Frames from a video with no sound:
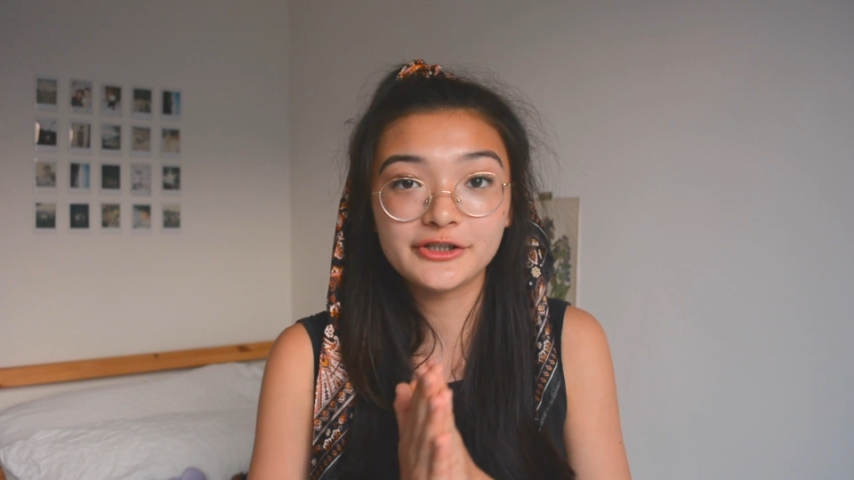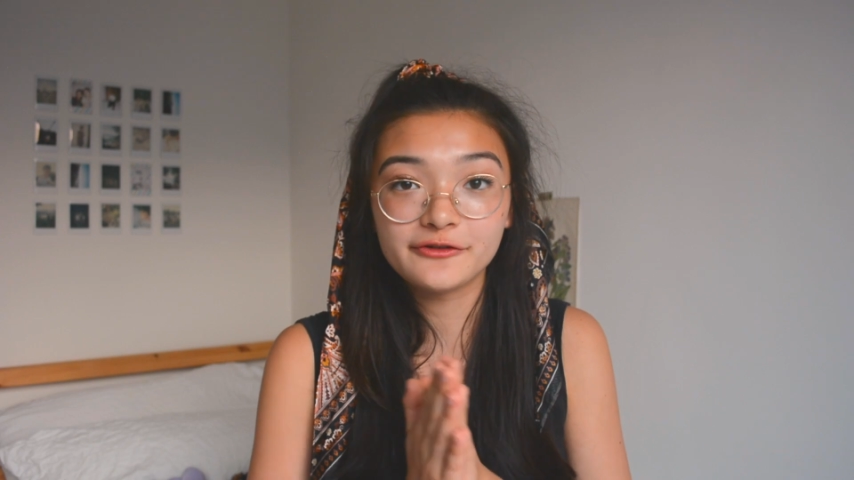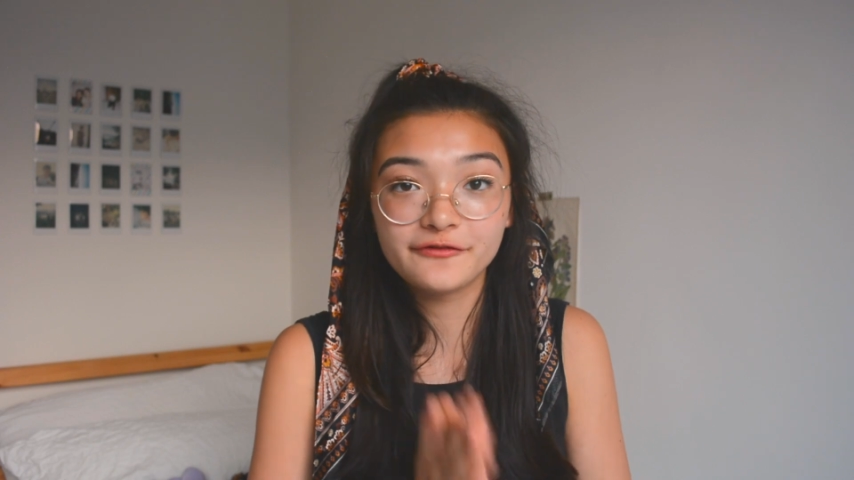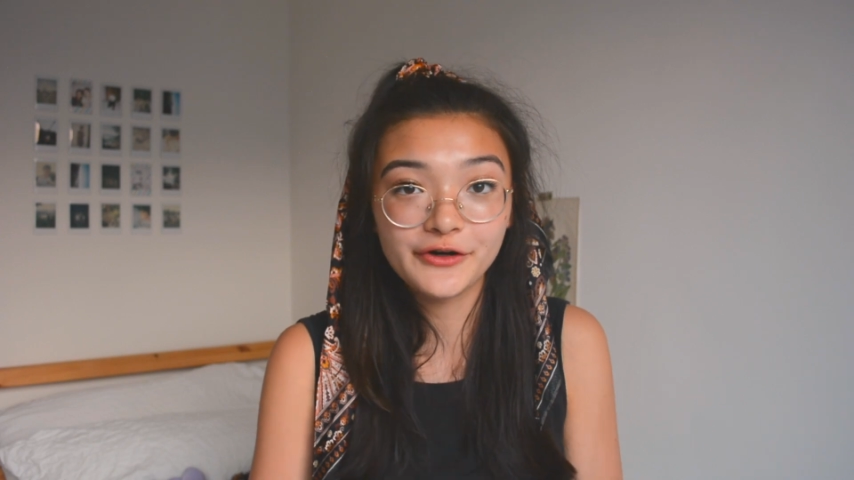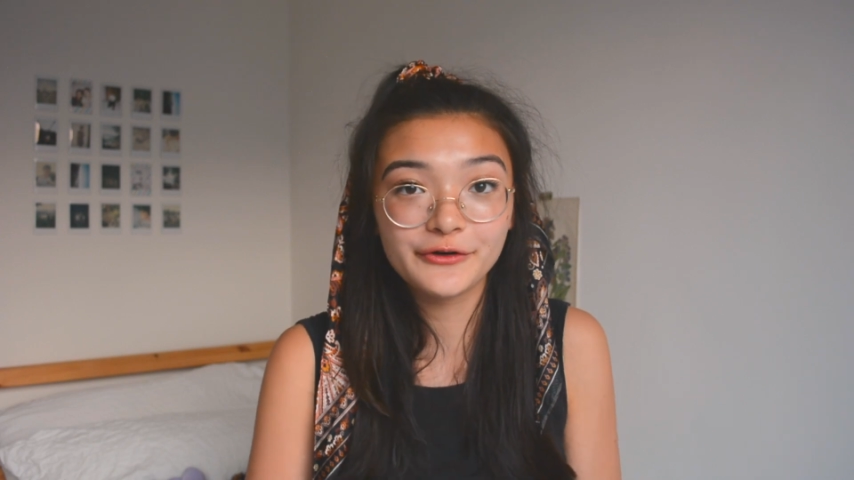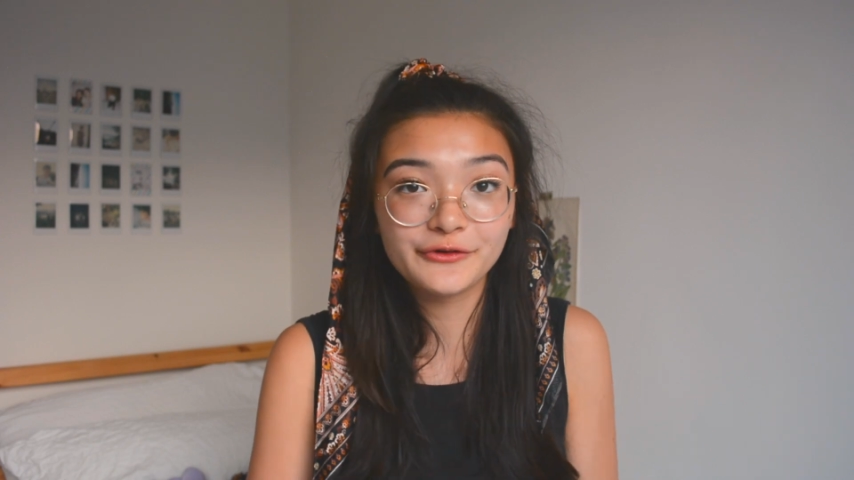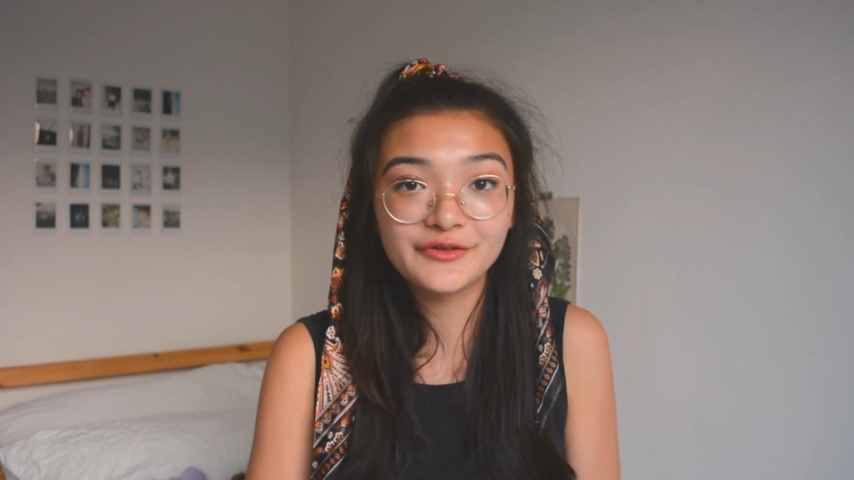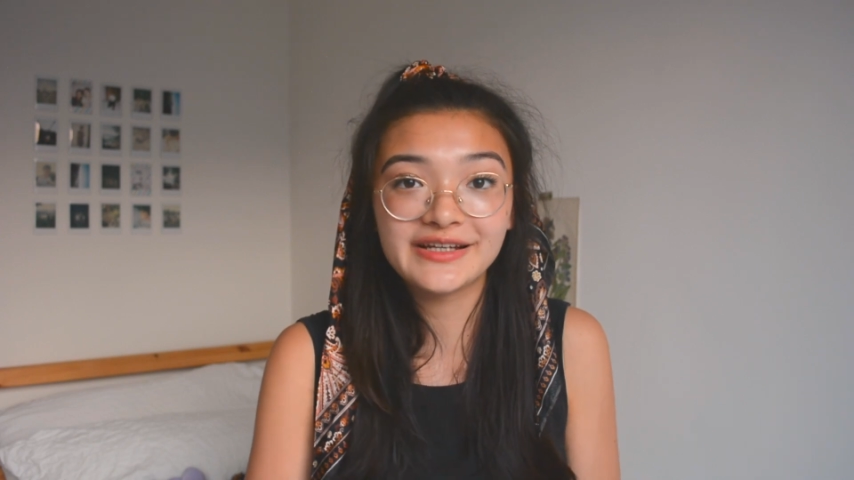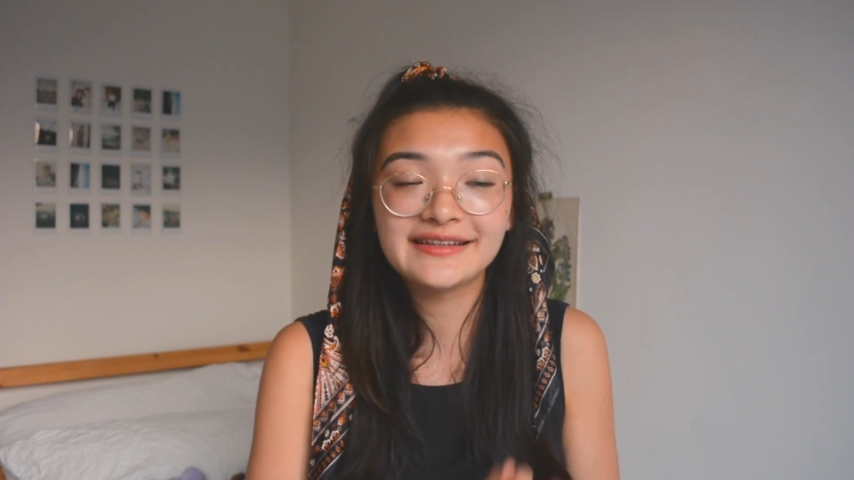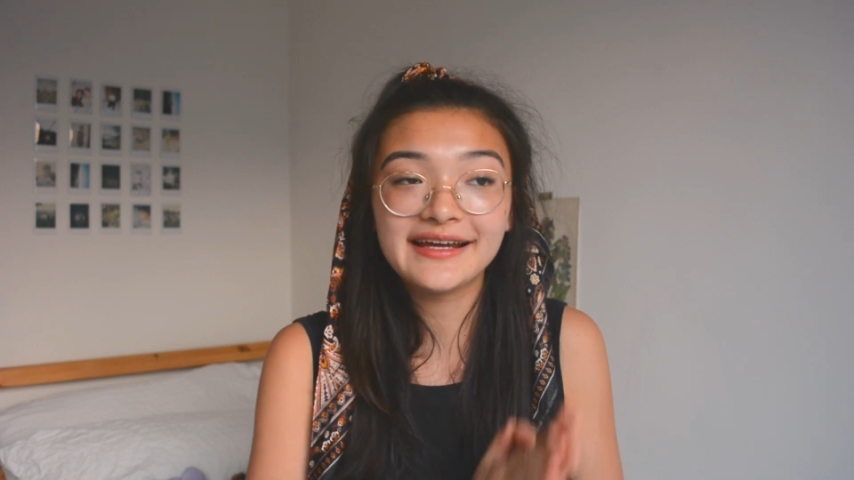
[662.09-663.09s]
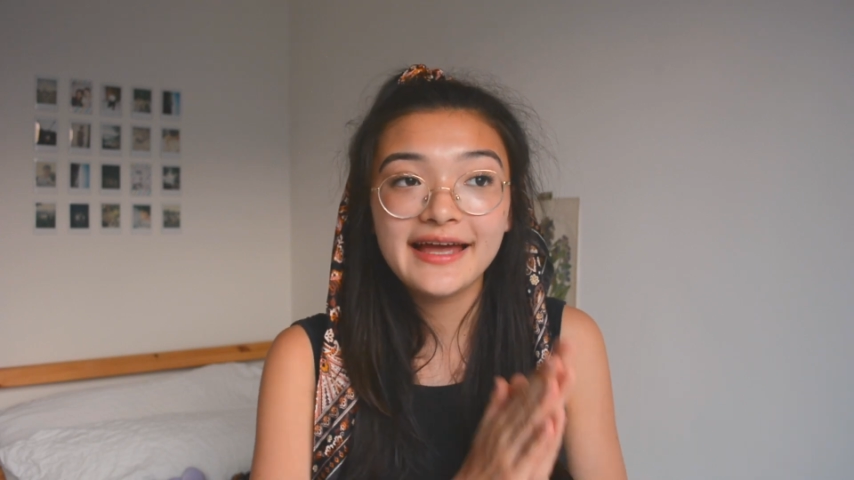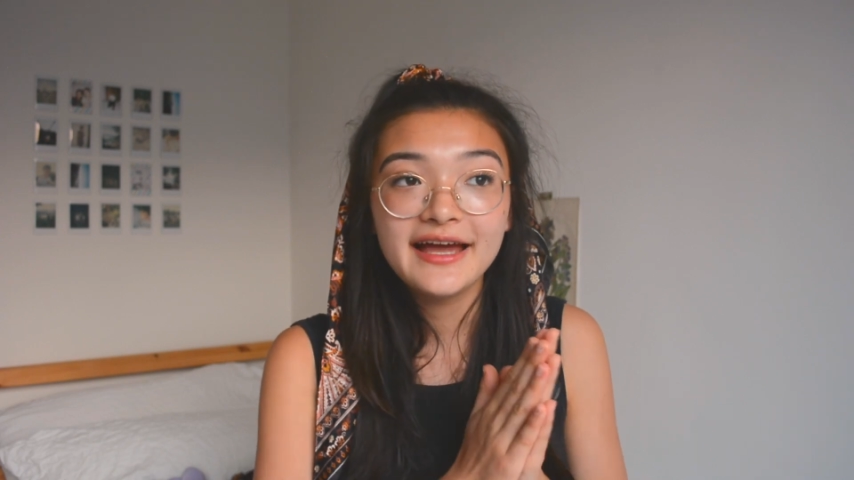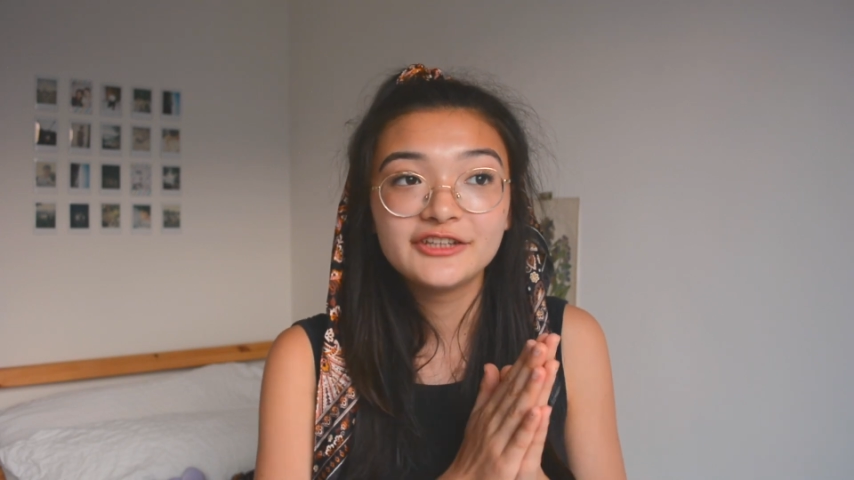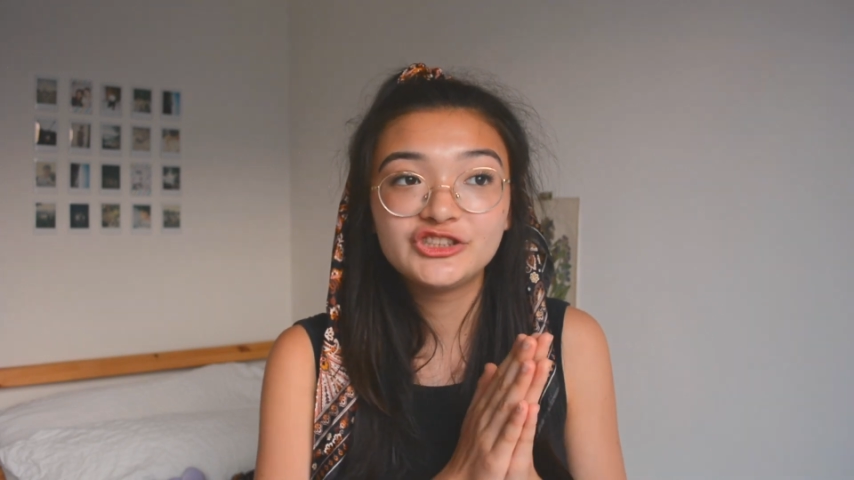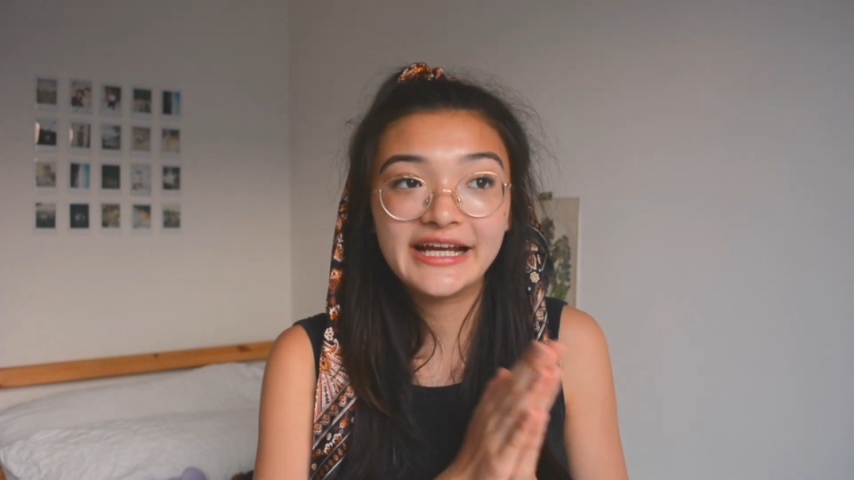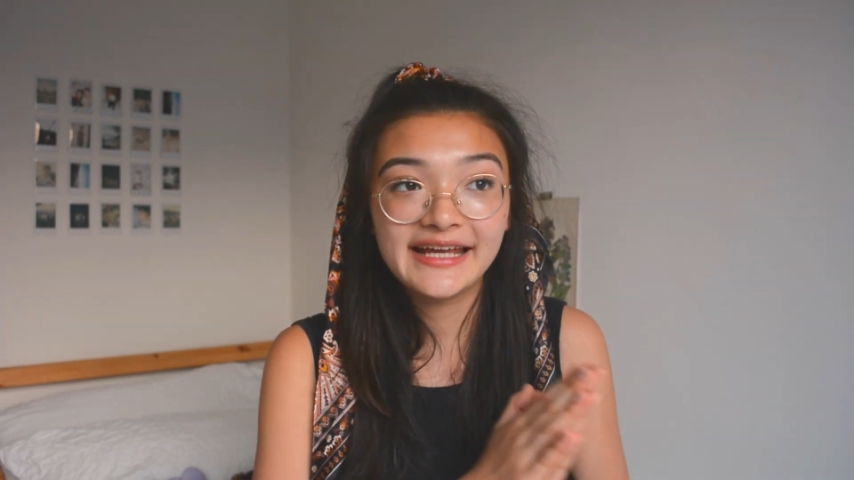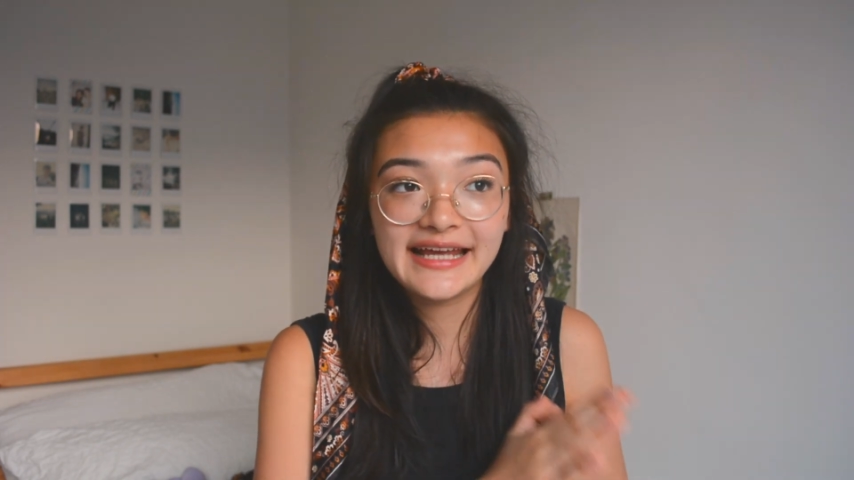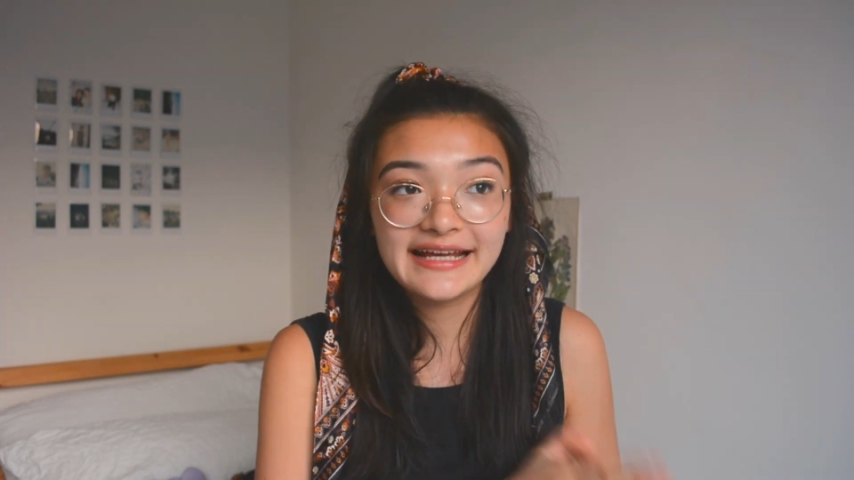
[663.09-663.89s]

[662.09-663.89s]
your phone and like checking